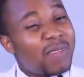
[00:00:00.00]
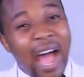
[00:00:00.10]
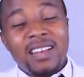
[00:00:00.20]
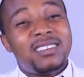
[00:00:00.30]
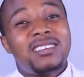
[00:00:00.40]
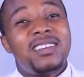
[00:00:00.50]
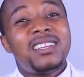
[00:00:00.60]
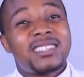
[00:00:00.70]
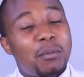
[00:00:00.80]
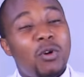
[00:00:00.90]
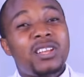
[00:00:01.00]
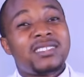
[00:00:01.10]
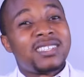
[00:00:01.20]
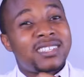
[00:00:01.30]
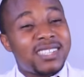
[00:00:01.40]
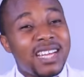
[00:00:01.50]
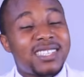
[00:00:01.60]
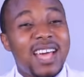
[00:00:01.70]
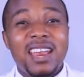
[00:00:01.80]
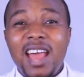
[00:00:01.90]
and then someone
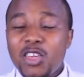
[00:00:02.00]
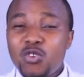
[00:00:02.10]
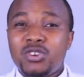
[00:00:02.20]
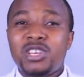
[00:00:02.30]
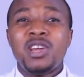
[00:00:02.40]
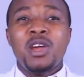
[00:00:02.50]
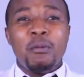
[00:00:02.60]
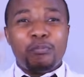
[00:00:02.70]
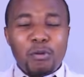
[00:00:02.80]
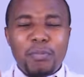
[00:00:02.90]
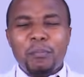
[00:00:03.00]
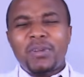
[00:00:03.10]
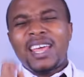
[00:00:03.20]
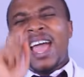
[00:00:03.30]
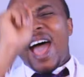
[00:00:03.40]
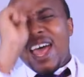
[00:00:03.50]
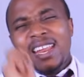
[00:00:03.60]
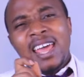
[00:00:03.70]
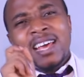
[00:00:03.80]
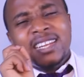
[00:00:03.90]
inserts an IUD, probably.
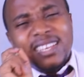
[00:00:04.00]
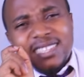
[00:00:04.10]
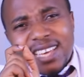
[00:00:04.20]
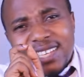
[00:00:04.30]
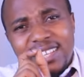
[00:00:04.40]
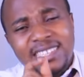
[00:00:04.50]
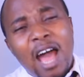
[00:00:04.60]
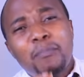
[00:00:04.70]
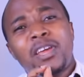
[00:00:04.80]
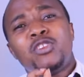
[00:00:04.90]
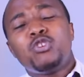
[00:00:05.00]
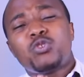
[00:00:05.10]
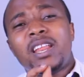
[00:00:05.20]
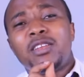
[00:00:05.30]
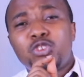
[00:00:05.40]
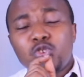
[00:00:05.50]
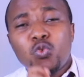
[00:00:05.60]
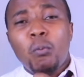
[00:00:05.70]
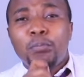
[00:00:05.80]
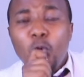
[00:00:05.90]
And these cases happen usually due
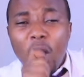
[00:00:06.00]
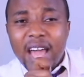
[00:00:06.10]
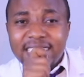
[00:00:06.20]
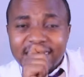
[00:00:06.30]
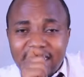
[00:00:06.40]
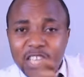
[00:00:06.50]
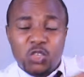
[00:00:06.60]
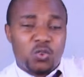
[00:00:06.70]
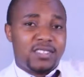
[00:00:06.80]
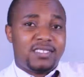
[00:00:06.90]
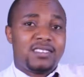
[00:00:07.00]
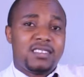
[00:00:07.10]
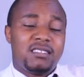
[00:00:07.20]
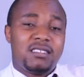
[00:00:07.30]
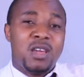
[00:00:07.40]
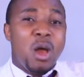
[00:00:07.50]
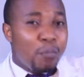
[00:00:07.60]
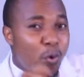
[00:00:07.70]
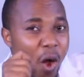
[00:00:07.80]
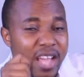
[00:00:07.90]
to poor insertions.
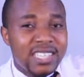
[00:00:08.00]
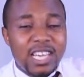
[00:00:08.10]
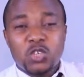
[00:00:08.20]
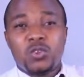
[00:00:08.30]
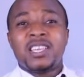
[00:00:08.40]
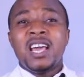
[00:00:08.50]
poor insertion.